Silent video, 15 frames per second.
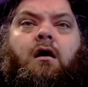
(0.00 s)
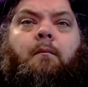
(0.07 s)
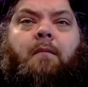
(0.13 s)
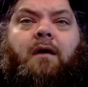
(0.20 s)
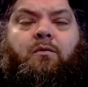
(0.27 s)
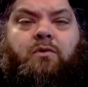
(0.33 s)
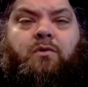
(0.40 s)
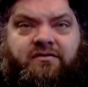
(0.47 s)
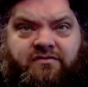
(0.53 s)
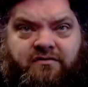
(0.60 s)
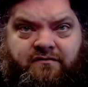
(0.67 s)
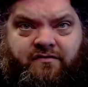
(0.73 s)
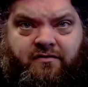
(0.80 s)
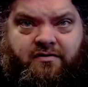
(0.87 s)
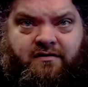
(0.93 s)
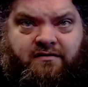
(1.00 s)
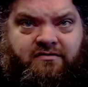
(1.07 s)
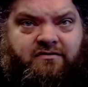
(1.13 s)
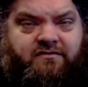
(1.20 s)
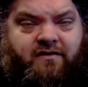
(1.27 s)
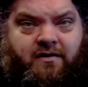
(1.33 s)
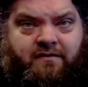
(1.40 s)
My reason for this
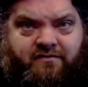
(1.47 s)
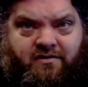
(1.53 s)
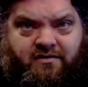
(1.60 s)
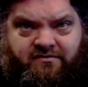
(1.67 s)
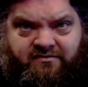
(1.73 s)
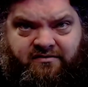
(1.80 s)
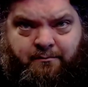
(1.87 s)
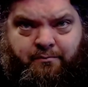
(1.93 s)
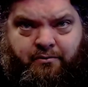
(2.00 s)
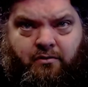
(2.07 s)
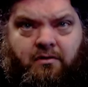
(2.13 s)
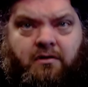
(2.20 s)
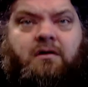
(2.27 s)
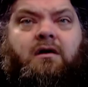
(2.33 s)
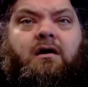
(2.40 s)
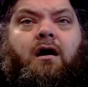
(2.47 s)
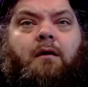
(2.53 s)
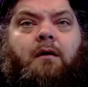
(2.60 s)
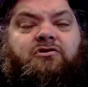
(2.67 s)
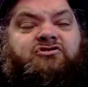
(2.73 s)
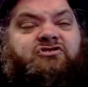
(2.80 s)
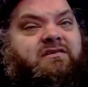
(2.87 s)
is very, very simple. A
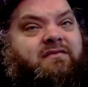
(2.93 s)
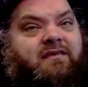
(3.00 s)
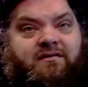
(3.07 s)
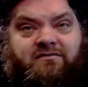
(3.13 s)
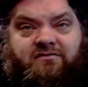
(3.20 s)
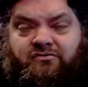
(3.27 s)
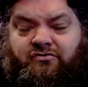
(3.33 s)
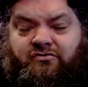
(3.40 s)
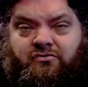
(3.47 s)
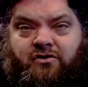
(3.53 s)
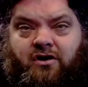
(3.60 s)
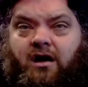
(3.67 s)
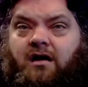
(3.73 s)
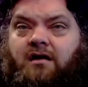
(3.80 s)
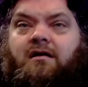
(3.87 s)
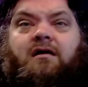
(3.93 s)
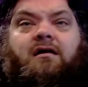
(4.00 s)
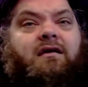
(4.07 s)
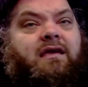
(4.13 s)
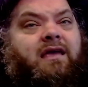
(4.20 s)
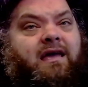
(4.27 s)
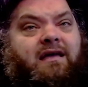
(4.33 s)
machine that isn't turned on
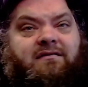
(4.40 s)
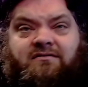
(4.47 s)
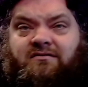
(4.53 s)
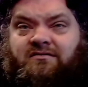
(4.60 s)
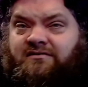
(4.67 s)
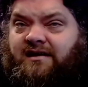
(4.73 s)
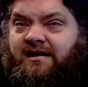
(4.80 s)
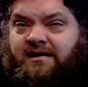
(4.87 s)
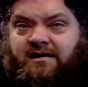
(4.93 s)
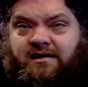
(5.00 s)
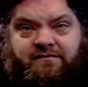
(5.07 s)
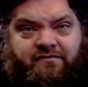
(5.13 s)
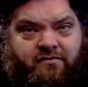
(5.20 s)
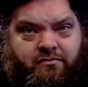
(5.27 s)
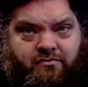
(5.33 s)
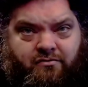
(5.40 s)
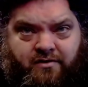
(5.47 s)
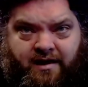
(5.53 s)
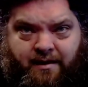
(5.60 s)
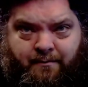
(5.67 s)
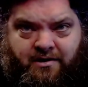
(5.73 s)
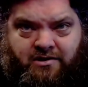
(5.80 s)
can't sustain any further
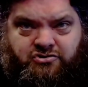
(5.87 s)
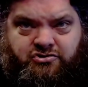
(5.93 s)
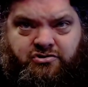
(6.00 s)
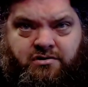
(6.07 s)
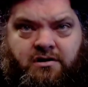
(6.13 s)
damage.